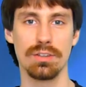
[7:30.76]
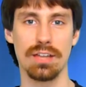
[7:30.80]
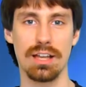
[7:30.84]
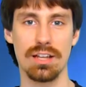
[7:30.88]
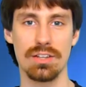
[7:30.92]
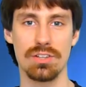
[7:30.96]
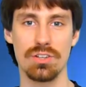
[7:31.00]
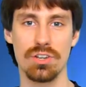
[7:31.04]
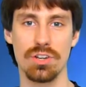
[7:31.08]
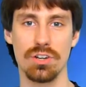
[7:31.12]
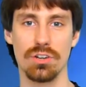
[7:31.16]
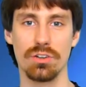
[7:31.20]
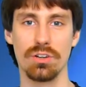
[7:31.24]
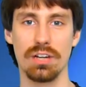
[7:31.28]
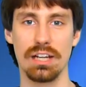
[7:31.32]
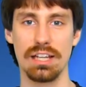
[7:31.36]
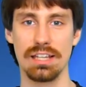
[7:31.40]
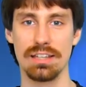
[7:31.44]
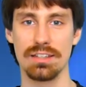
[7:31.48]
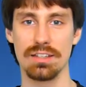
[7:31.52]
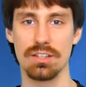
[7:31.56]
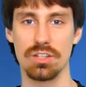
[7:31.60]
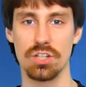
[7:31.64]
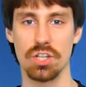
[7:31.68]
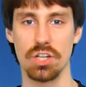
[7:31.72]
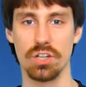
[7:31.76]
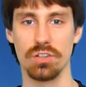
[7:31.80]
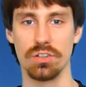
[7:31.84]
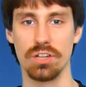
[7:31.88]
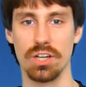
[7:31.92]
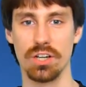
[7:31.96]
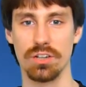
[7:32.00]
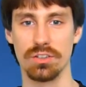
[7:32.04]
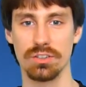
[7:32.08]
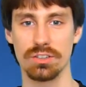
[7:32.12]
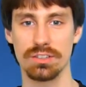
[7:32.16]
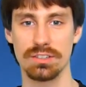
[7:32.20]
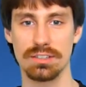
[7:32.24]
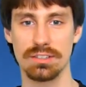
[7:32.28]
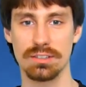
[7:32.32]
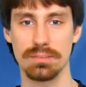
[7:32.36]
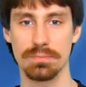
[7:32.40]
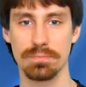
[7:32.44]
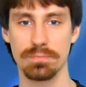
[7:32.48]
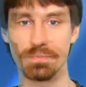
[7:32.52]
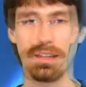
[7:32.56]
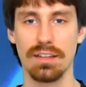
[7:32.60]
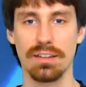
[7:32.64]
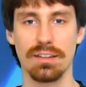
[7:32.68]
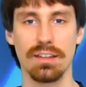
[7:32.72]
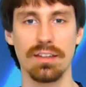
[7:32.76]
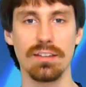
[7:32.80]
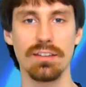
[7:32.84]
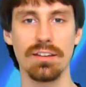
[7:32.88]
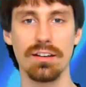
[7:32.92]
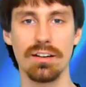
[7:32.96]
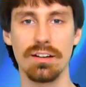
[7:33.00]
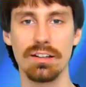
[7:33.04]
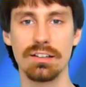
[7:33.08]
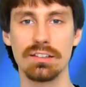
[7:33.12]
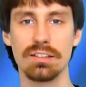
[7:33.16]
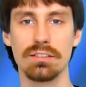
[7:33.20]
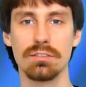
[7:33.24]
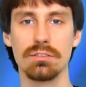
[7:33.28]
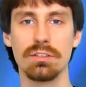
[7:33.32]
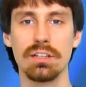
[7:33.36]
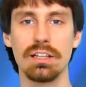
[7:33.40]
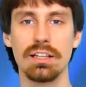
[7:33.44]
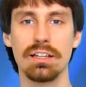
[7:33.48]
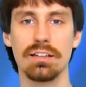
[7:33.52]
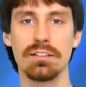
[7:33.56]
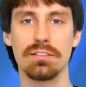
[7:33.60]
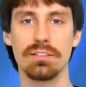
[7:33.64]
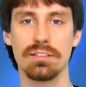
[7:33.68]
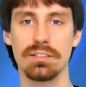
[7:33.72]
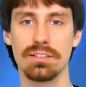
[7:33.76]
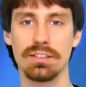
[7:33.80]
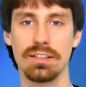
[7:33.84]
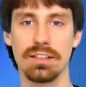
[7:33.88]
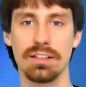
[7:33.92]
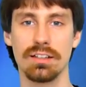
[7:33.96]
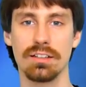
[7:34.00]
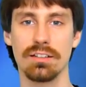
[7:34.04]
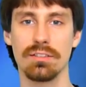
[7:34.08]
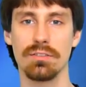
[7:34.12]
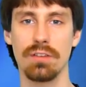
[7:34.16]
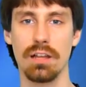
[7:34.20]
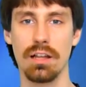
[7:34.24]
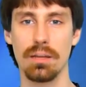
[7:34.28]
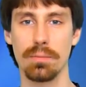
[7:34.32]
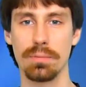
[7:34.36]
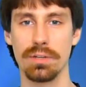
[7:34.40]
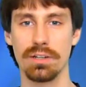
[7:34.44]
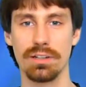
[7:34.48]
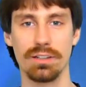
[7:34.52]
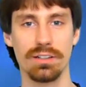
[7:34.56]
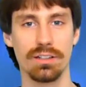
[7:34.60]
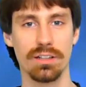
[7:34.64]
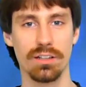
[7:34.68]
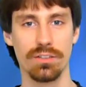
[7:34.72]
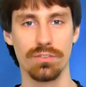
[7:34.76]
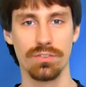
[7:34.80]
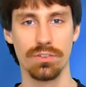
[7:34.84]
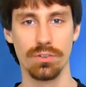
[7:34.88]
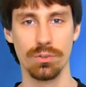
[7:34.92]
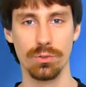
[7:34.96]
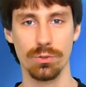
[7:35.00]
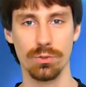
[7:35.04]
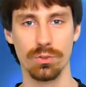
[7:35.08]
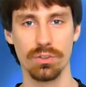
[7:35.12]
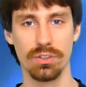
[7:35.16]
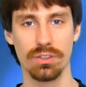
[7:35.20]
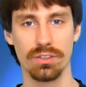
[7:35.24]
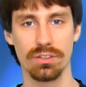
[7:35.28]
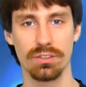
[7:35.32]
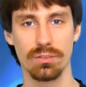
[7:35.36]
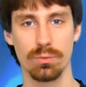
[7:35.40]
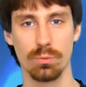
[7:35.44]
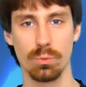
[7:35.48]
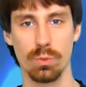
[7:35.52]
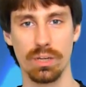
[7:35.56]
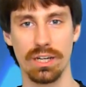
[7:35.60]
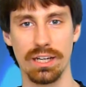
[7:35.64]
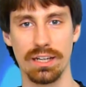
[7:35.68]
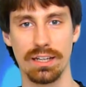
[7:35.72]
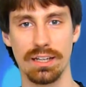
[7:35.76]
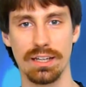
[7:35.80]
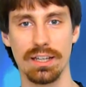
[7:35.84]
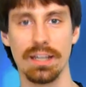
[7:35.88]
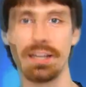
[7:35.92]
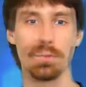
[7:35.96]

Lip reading: that show in the show notes. Then there is a really interesting developer interview this week.